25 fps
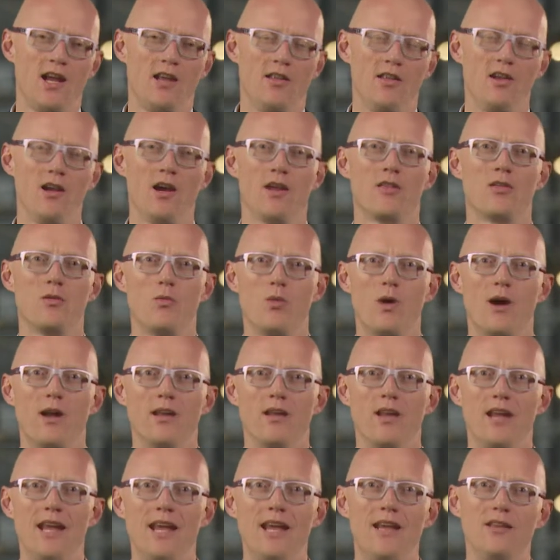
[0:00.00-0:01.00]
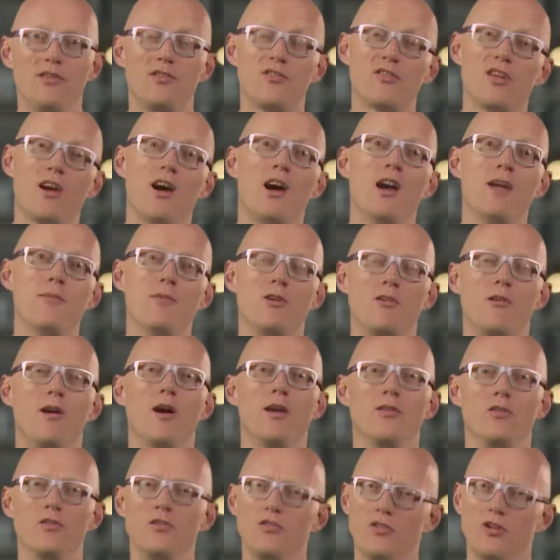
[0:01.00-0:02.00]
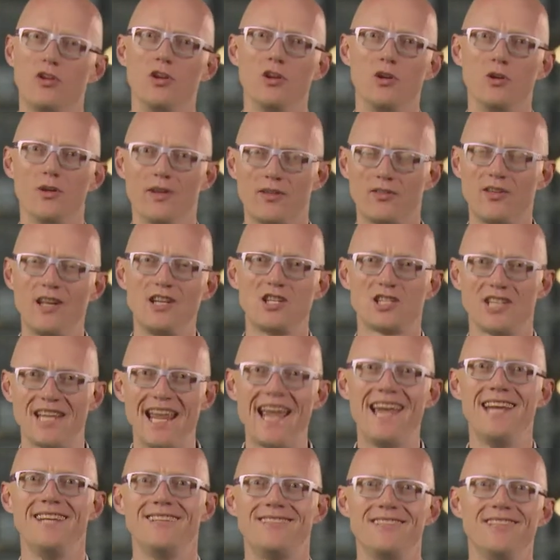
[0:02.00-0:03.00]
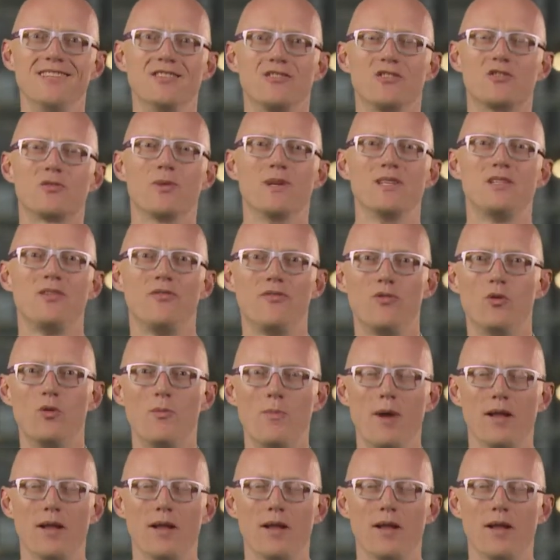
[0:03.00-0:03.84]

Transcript: The other one is time horizon 2, essentially 18 to 24